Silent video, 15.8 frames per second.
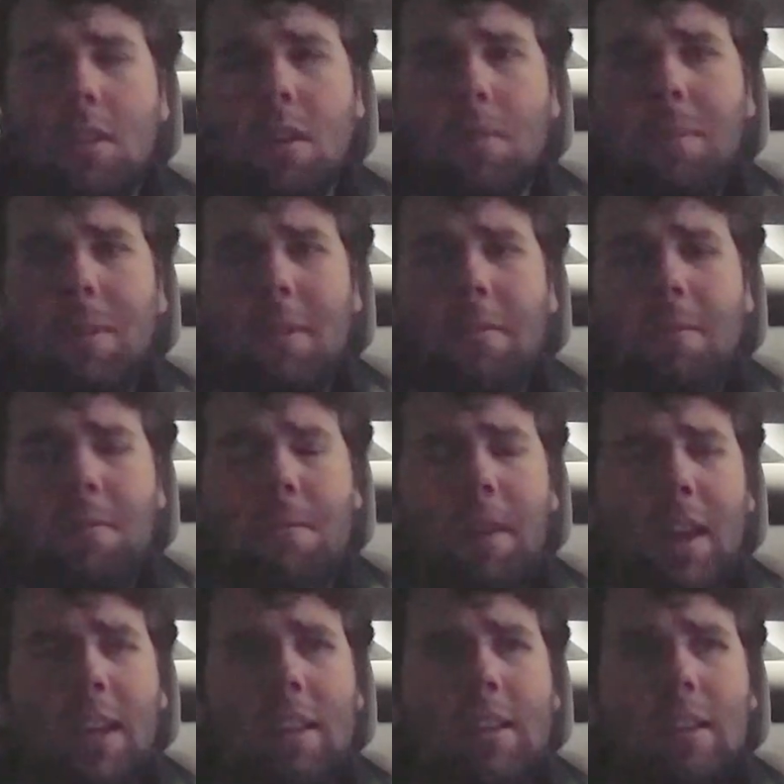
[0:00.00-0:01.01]
dopey
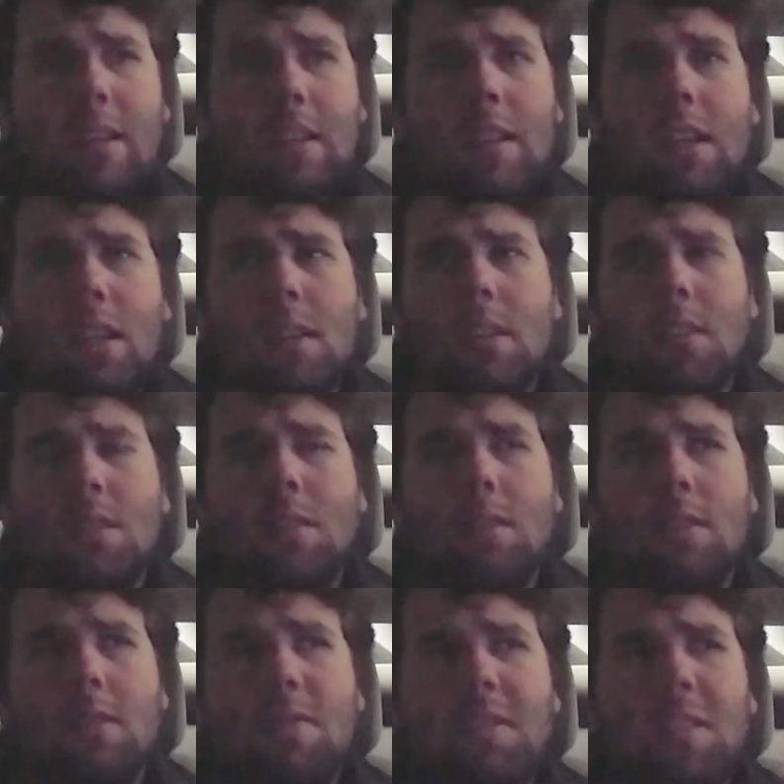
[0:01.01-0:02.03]
fat character
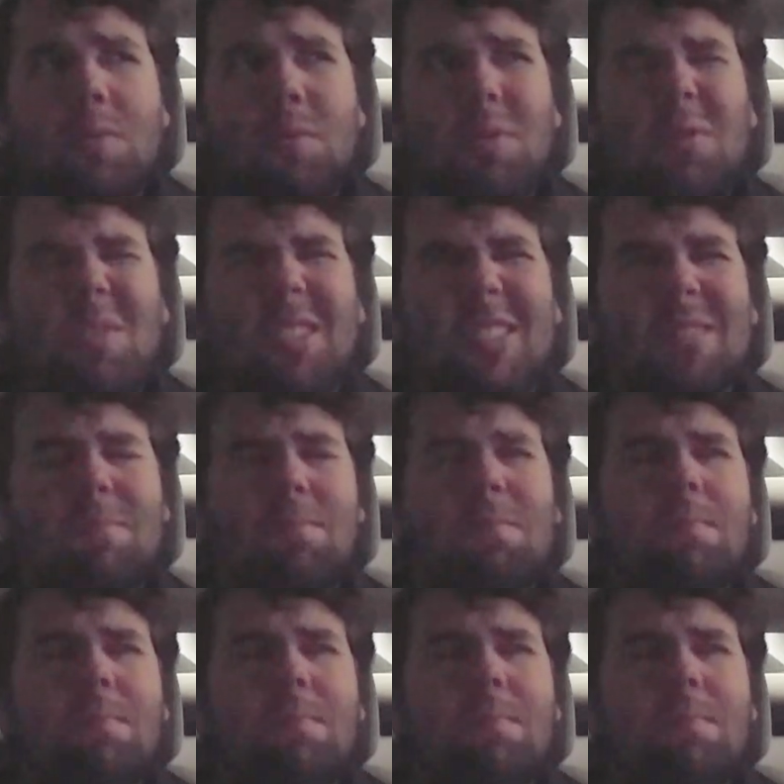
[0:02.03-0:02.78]
in the film who just